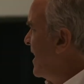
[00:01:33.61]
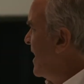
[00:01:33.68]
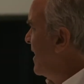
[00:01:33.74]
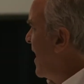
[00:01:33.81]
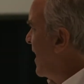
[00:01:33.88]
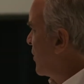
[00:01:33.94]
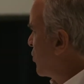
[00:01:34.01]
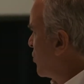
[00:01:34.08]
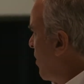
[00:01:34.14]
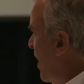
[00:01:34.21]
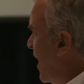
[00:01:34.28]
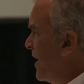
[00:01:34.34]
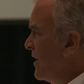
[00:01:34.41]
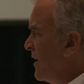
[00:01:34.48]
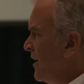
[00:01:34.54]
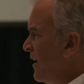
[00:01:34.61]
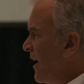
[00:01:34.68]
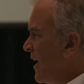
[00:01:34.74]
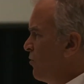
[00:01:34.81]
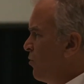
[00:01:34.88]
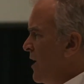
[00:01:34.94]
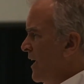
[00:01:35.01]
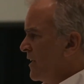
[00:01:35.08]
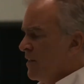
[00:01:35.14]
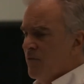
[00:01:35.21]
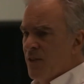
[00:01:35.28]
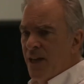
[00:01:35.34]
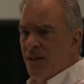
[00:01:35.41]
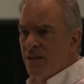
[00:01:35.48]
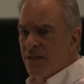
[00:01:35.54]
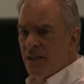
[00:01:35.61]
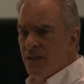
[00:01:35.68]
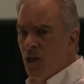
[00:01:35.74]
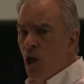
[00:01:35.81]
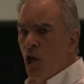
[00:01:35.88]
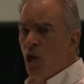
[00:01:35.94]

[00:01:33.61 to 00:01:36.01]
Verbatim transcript: in anxiety and reactive tendencies.